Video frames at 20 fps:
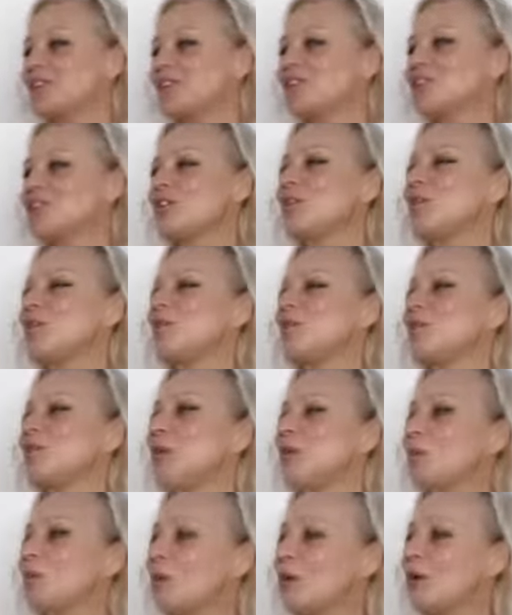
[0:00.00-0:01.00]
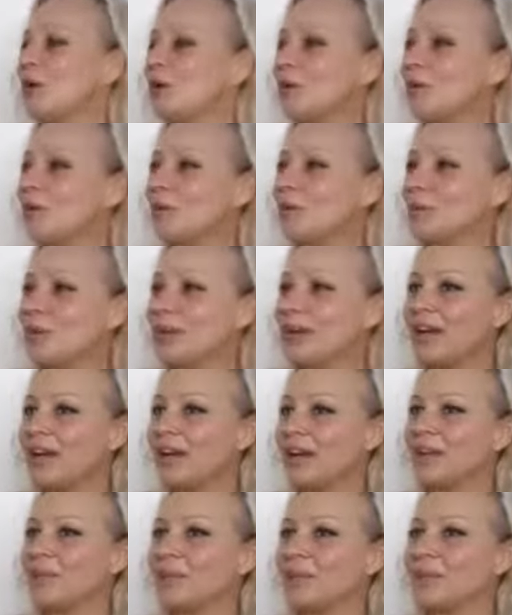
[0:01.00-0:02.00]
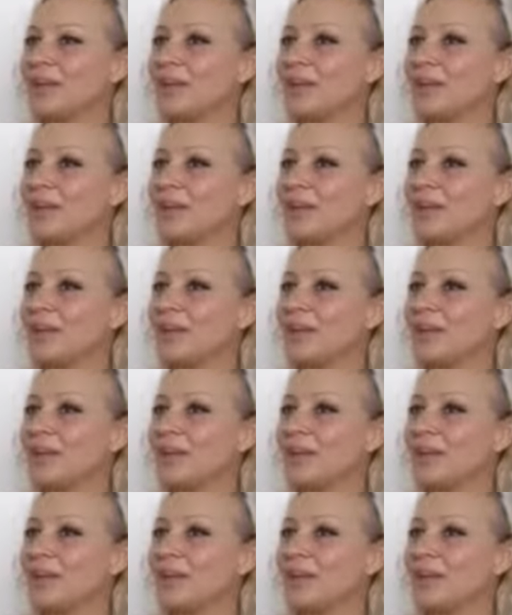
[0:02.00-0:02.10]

to a point where,